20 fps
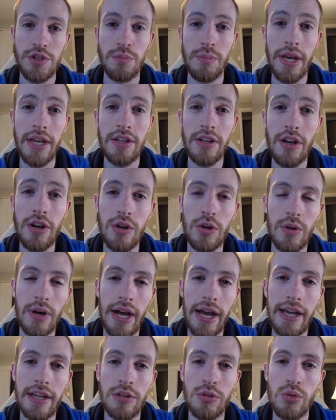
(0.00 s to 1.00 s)
you may know,
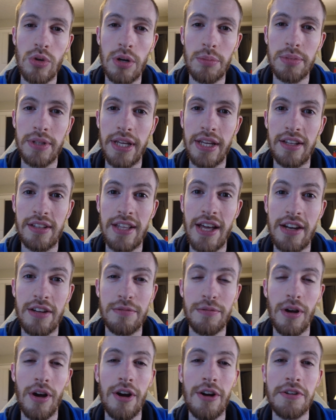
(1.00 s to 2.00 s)
I grew up playing a lot of
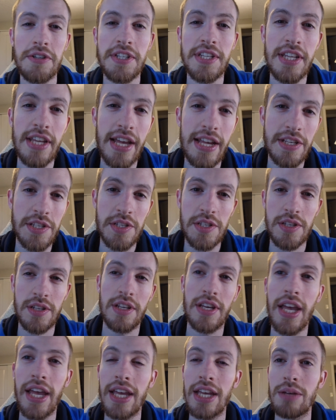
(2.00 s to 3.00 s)
RTS
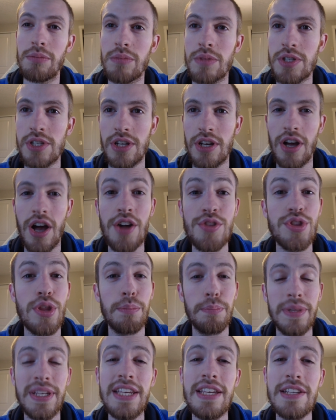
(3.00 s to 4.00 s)
games on the
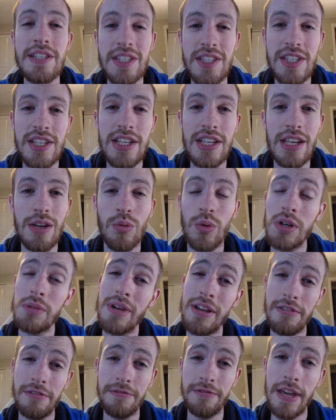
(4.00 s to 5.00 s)
PC. One of
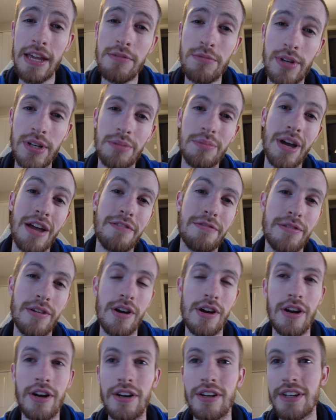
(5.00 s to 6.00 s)
my favorite, by
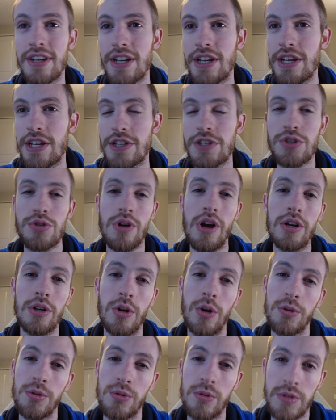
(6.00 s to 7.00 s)
far, is
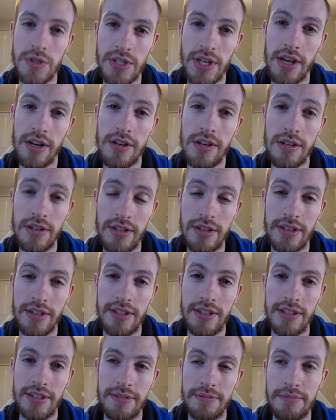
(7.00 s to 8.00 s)
Stronghold Crusader,
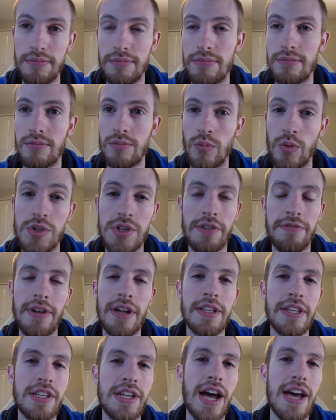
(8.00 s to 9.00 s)
which I
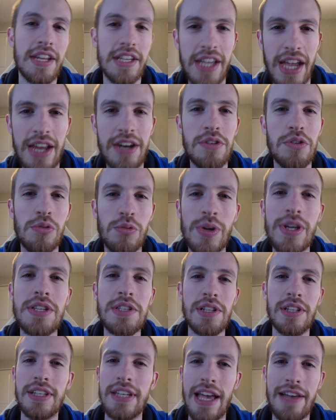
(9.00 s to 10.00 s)
finally got again
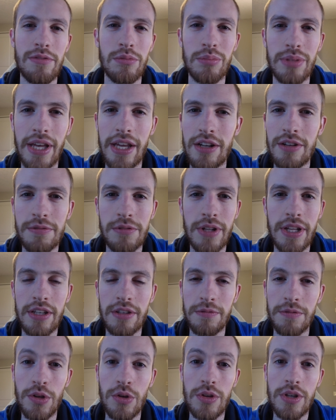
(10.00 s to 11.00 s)
recently. Haven't played it for like a
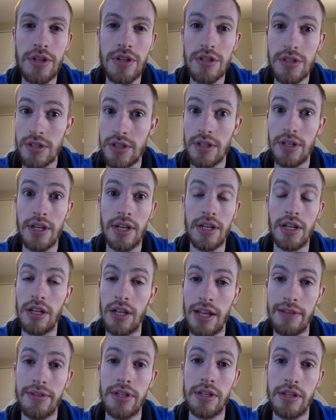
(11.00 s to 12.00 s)
few years, and I
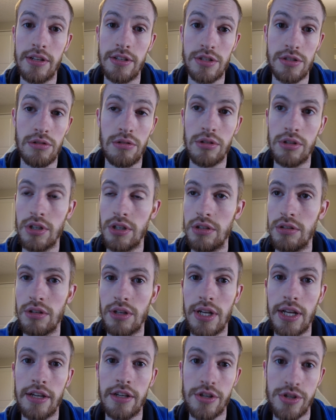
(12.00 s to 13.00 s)
love it, and it's so good,
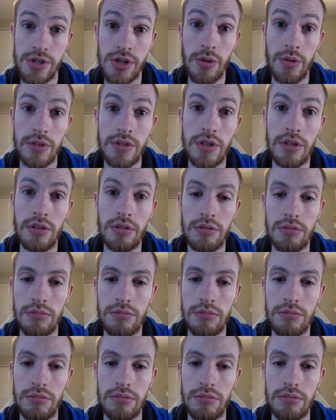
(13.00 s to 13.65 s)
and I'm going to show it to you.